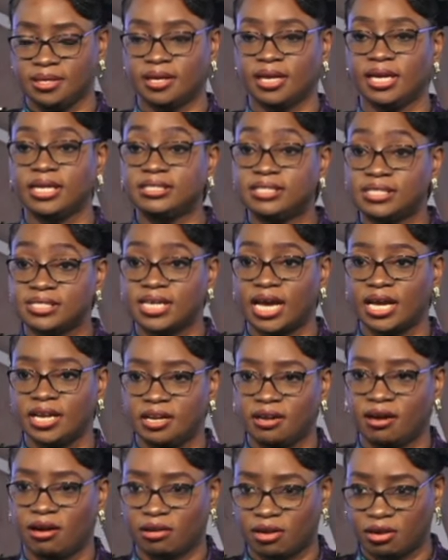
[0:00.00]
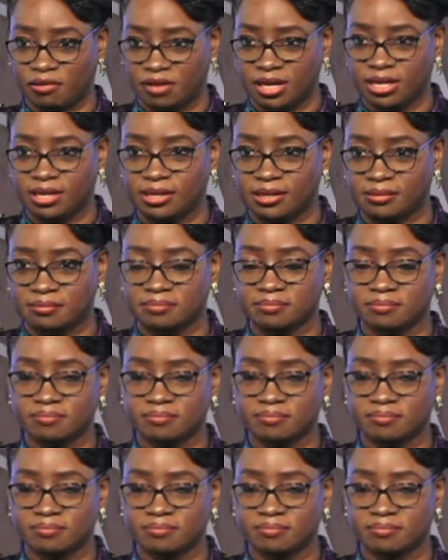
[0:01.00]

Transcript: in designing our curriculum?